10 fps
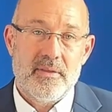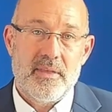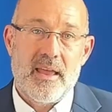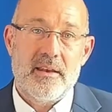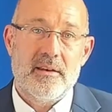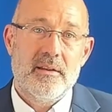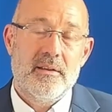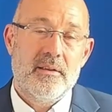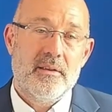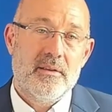Then
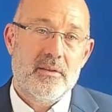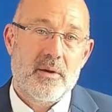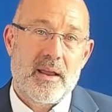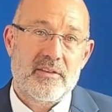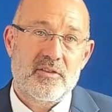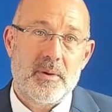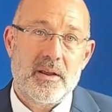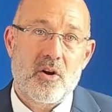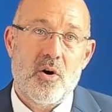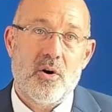there has to be a
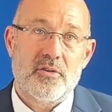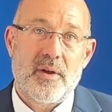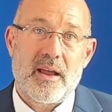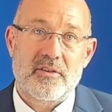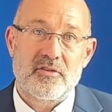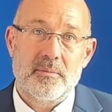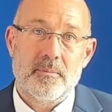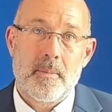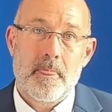call to action.